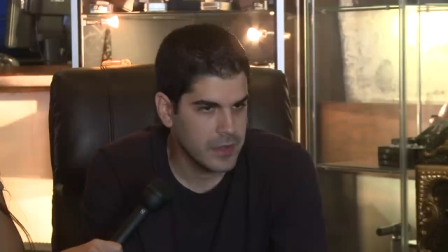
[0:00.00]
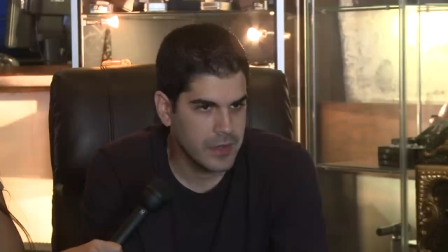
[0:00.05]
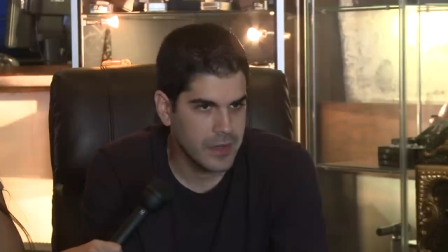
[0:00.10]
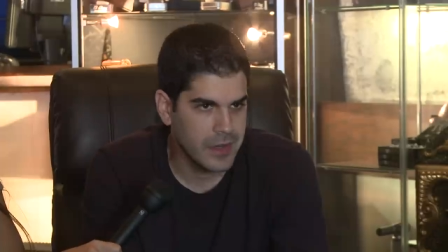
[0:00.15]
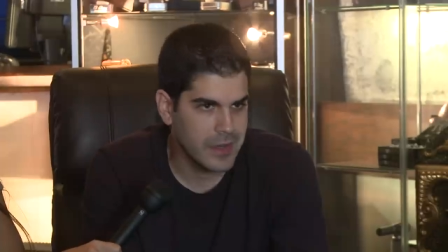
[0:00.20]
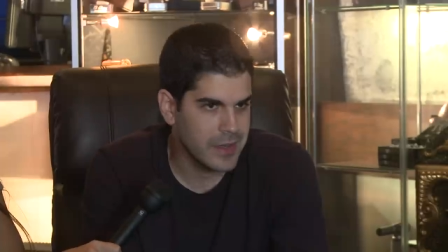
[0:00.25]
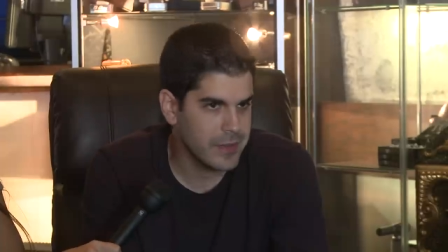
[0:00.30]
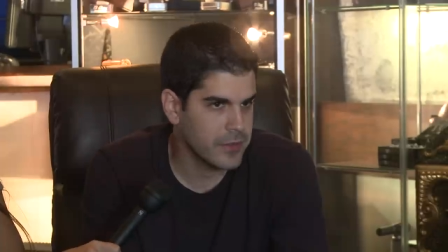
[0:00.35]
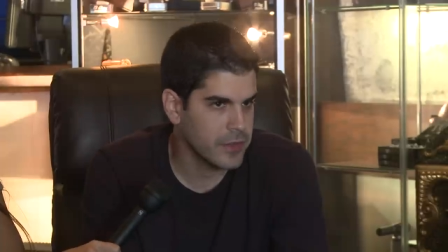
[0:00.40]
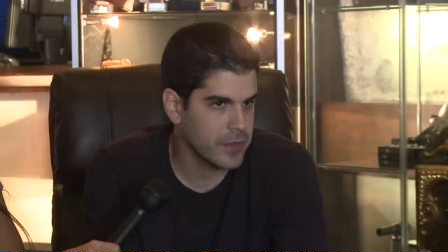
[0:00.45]

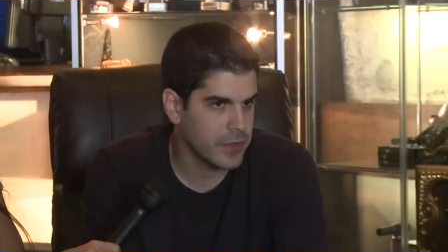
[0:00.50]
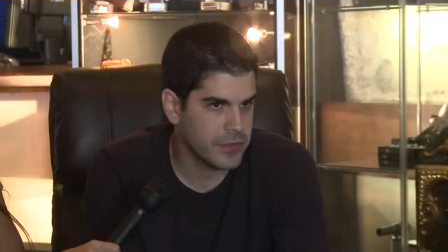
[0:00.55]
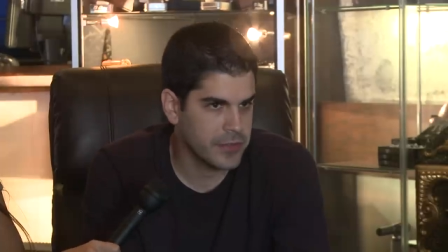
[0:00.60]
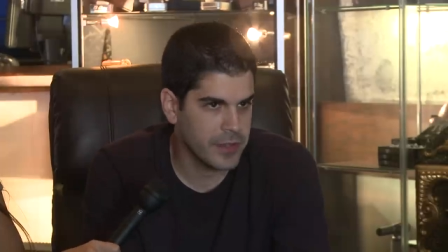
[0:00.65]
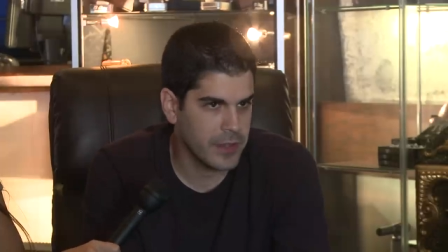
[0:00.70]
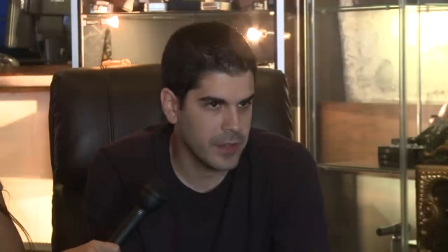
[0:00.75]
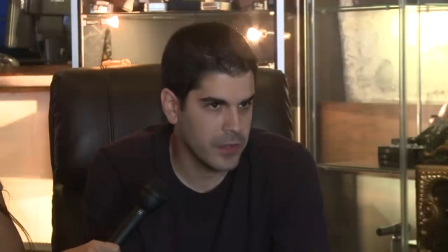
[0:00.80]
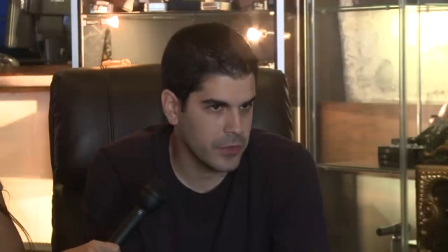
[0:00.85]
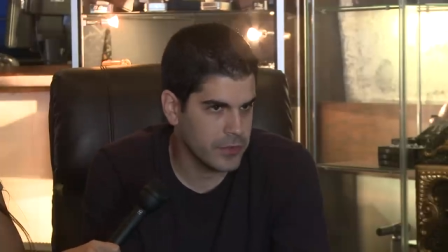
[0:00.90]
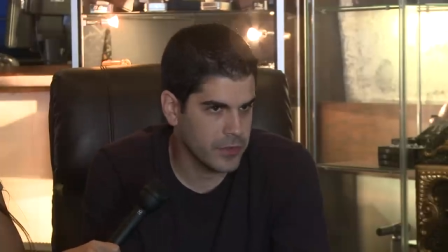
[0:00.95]
and even the
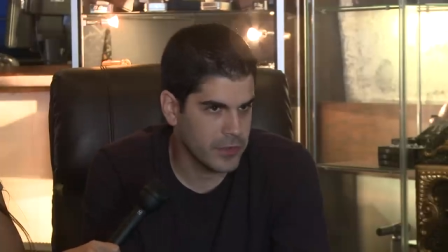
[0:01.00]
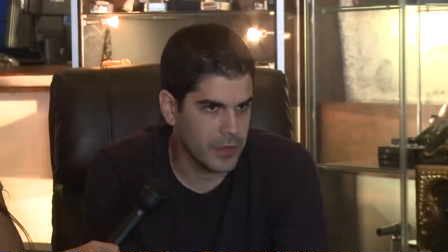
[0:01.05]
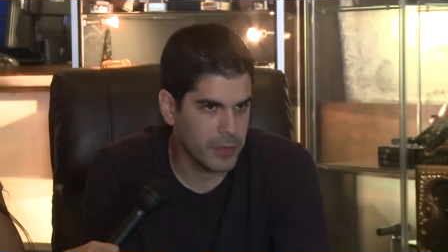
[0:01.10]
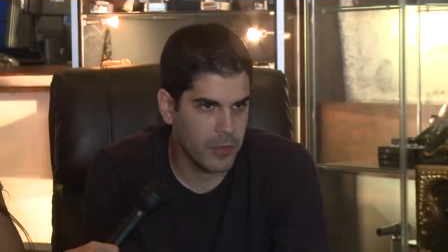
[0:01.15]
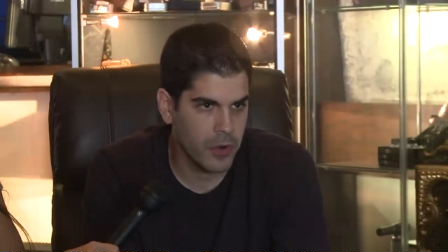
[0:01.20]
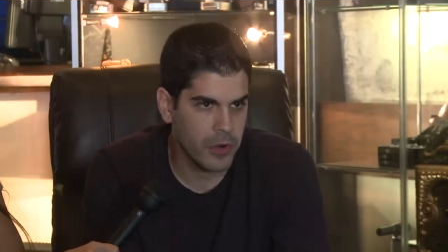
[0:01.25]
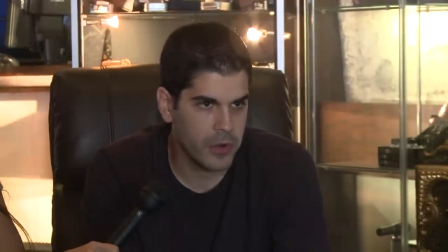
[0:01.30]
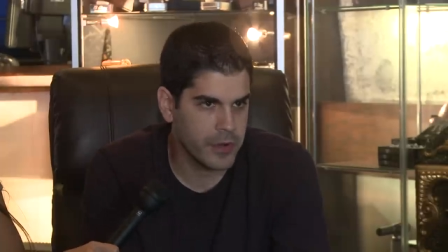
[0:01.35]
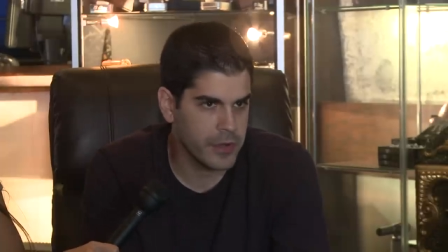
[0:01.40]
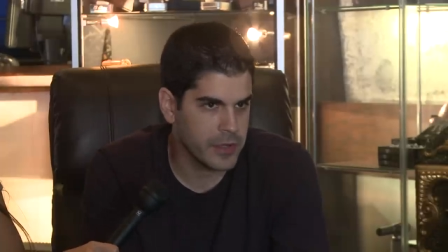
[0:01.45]
sales and the
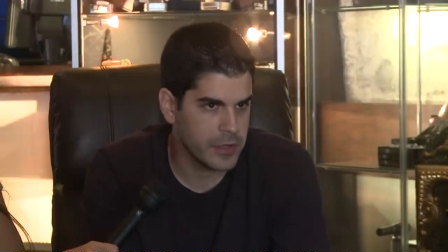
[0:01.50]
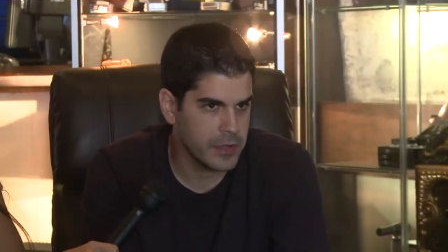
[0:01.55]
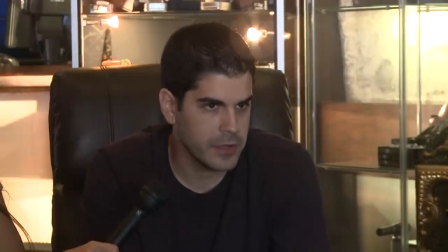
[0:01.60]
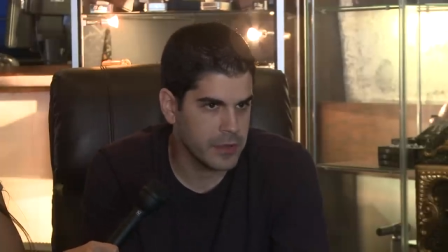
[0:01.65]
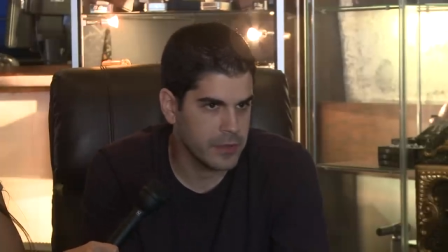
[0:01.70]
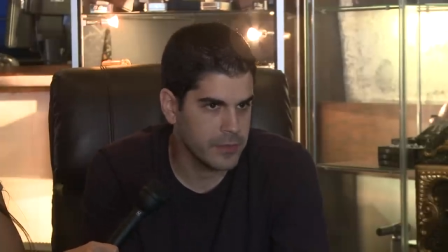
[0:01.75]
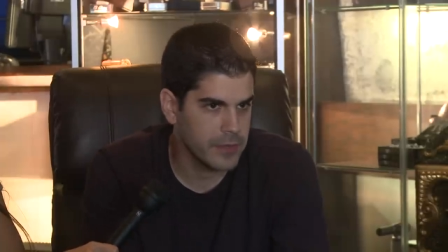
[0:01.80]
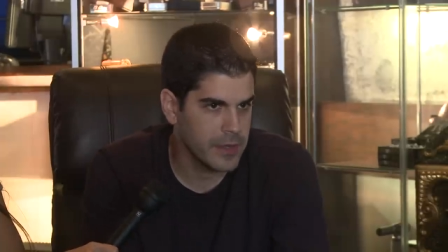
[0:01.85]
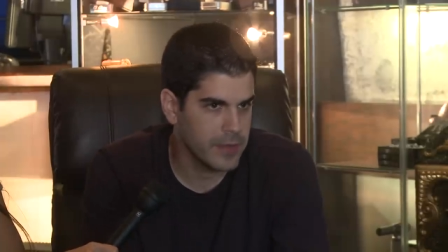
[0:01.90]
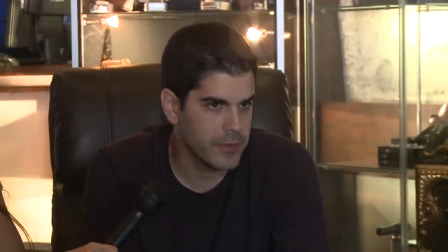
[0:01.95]

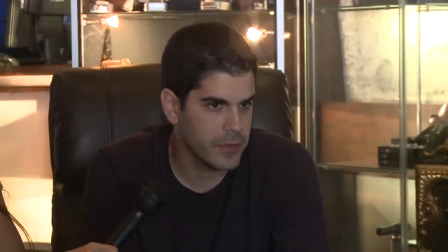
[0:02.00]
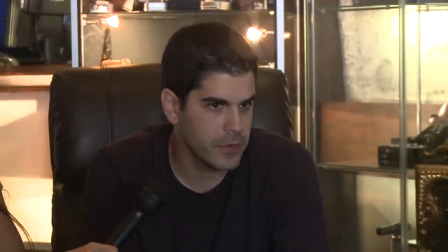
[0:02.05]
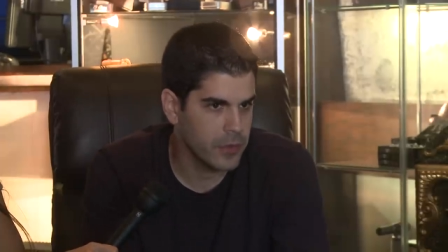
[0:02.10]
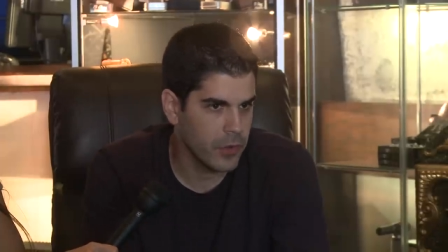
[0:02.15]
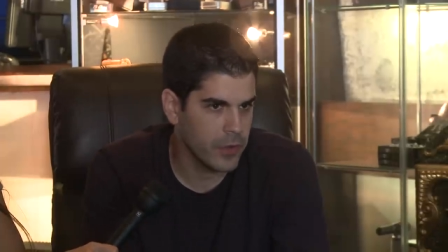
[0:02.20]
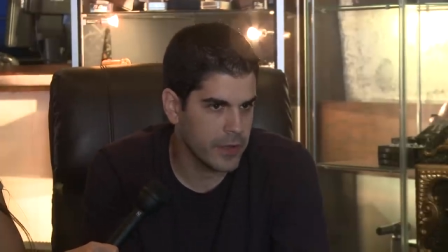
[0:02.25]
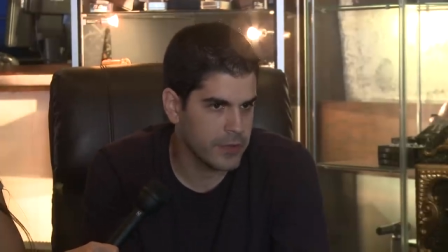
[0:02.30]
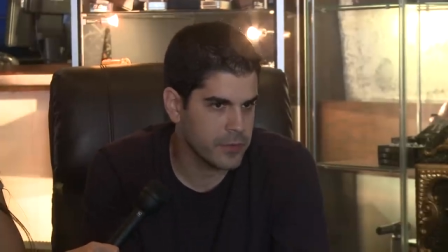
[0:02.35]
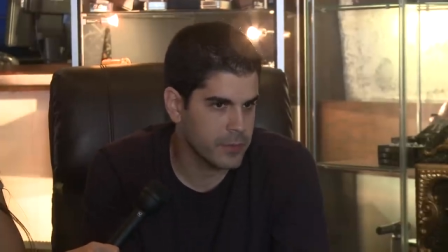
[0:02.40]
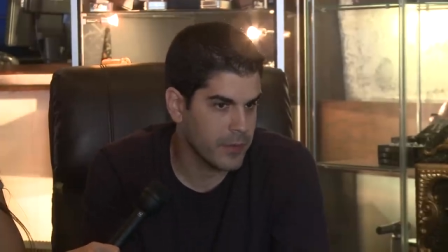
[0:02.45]
marketing, even
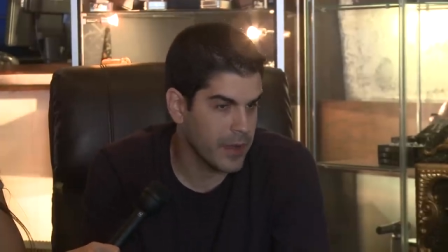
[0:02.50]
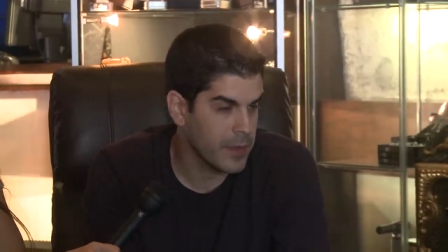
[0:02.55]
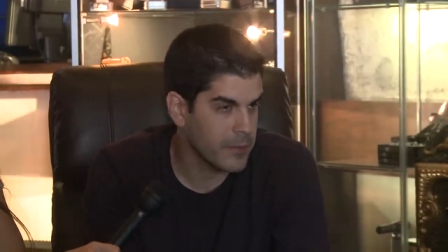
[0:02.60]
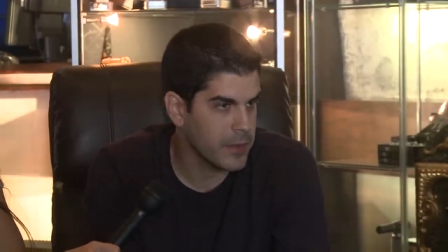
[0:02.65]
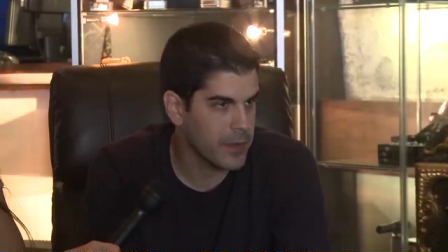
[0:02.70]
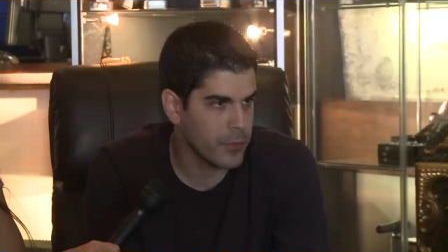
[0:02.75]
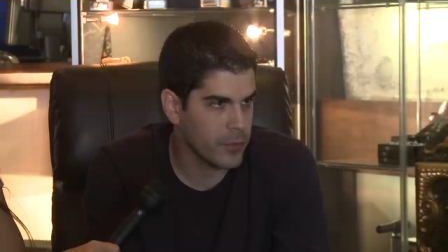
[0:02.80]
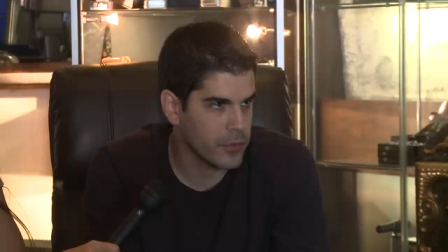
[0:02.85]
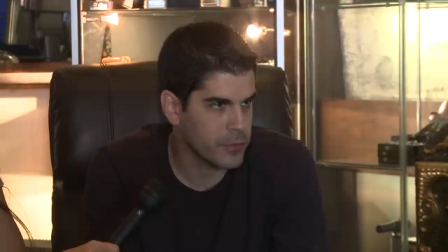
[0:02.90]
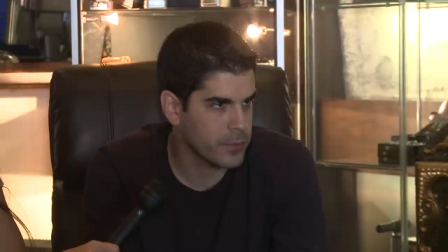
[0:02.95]
though that's my
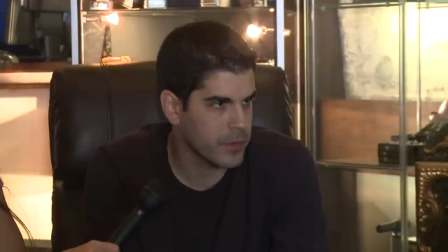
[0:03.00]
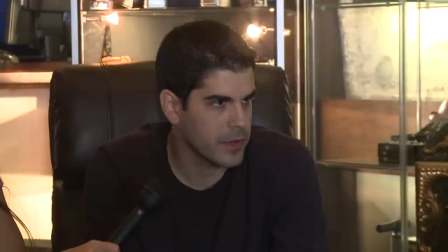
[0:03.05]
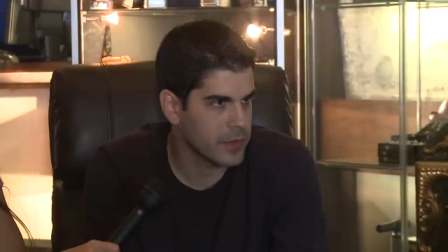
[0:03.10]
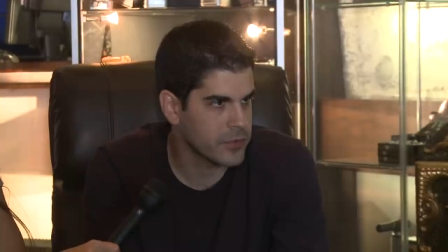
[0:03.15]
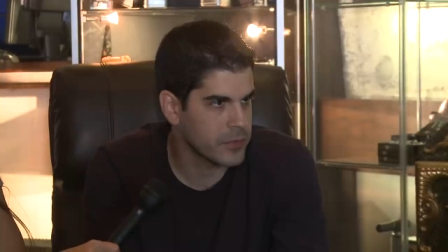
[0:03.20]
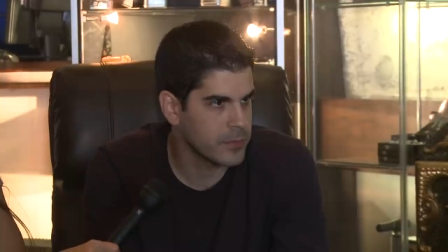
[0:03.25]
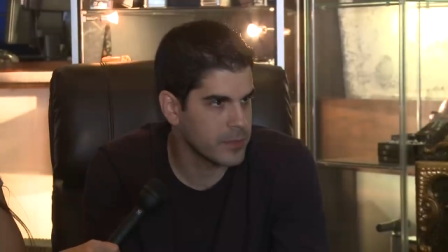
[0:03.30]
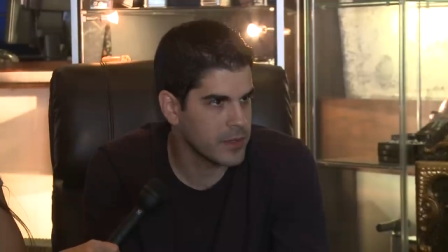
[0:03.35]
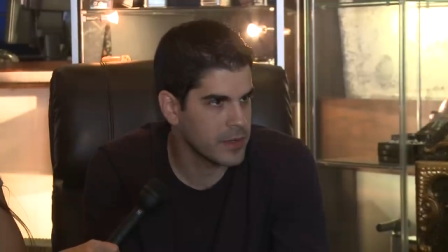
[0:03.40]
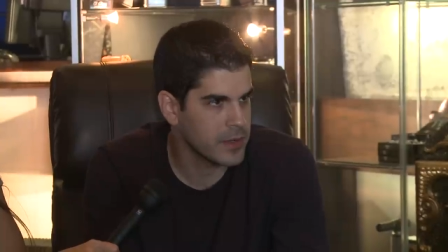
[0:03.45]
main
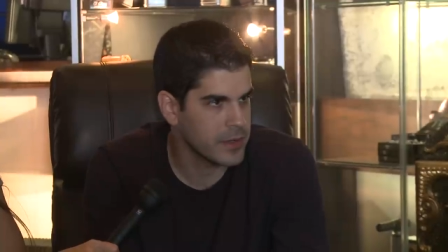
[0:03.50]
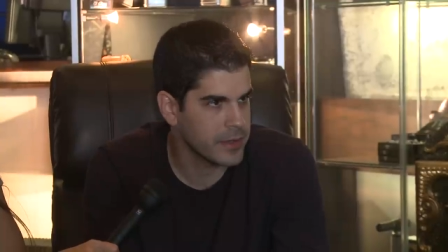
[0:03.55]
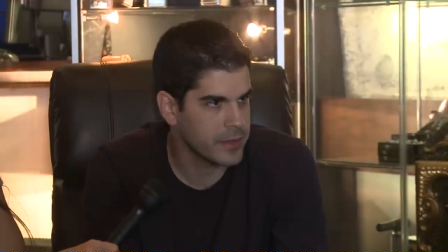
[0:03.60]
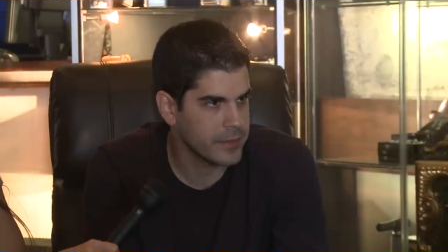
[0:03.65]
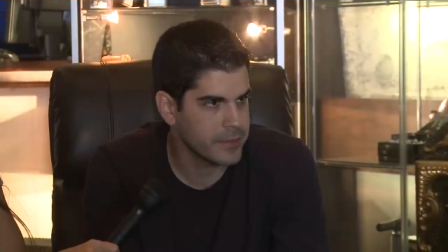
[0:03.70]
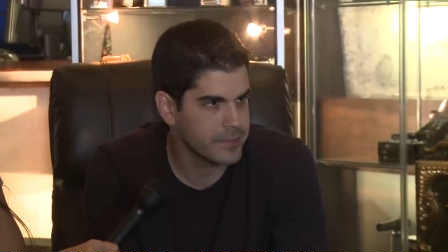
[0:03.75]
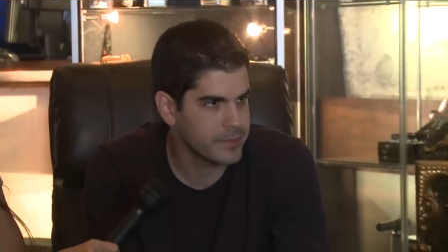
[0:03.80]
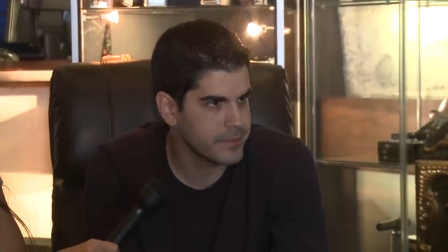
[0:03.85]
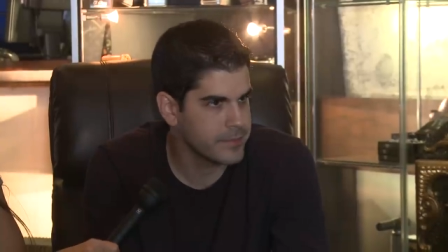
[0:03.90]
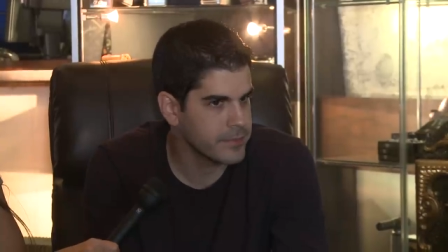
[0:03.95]
responsibility,